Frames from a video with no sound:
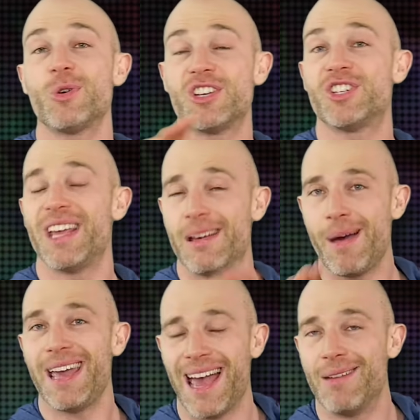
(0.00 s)
the sheer
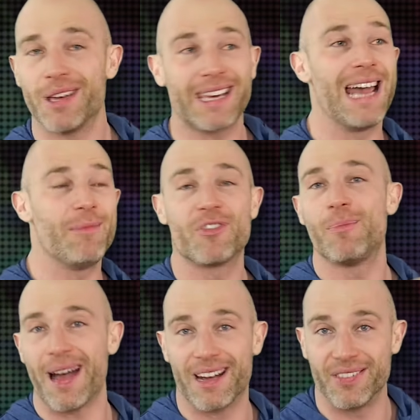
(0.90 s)
mayhem that came off the
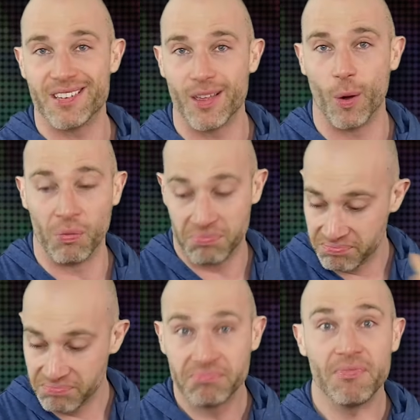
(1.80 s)
back of this though.
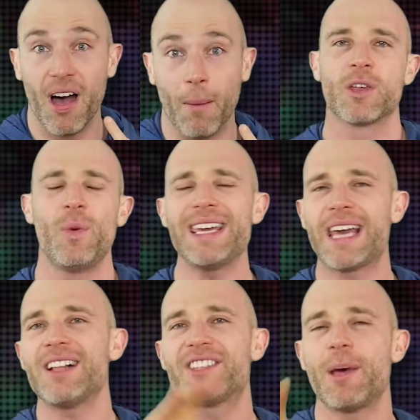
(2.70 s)
We
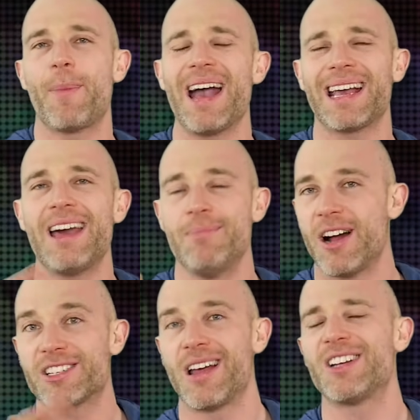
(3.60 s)
cut to the back, and
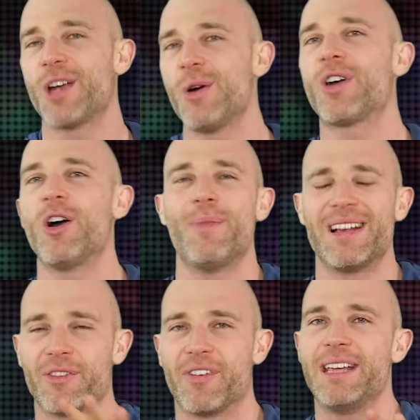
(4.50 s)
much like Joe Gomez
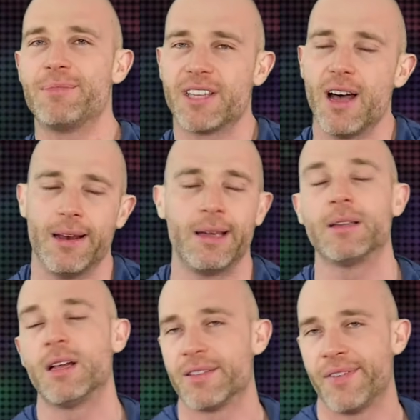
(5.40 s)
and Raheem Sterling, and
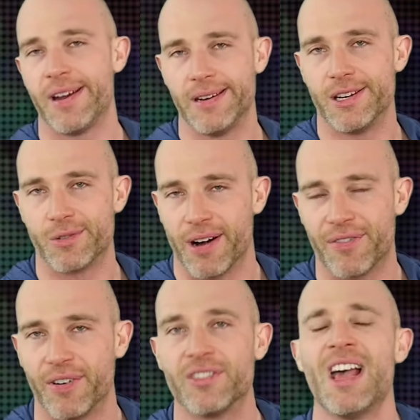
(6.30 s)
that is a very niche
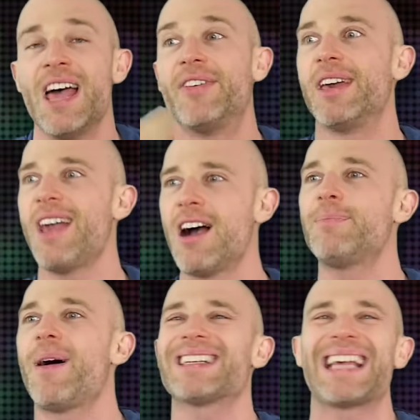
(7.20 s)
reference, the Young
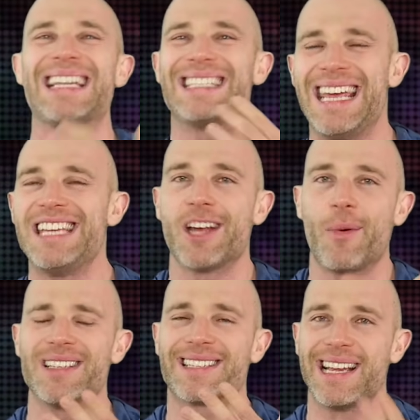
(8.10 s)
Bucks and Tito
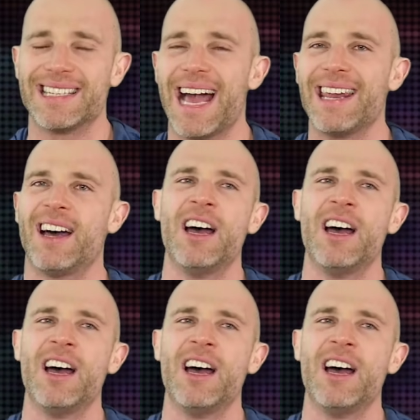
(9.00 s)
and Santana